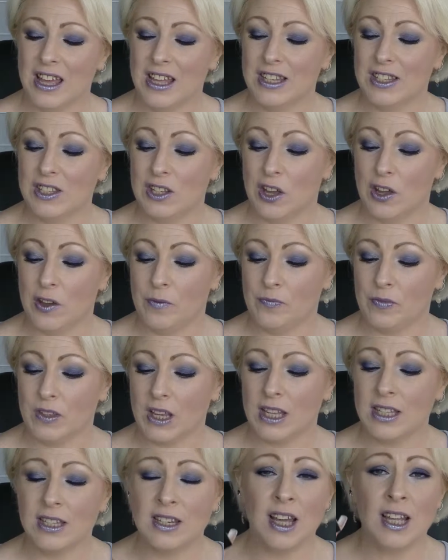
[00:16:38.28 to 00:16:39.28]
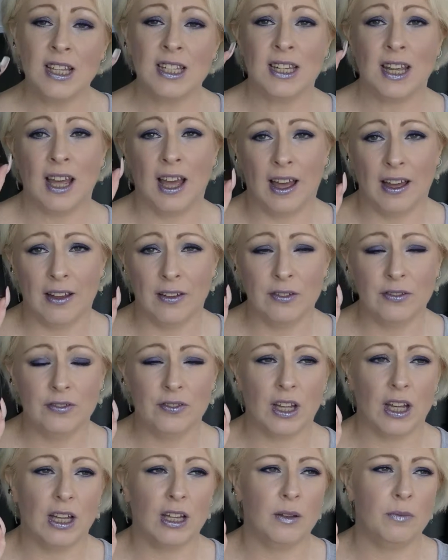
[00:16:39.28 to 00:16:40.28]
So it's nice to
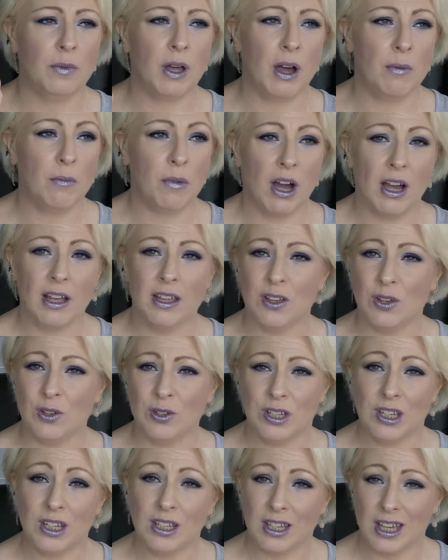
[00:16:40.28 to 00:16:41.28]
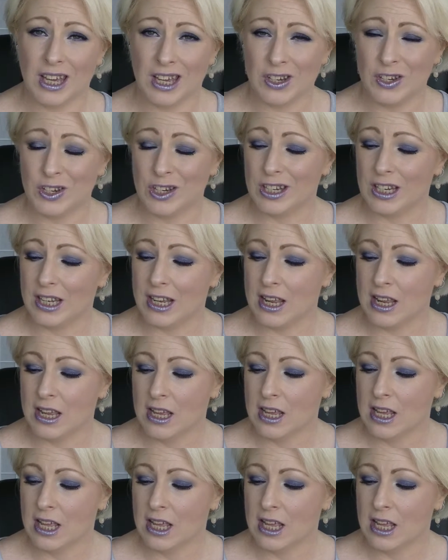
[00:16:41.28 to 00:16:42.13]
have. I might use it occasionally.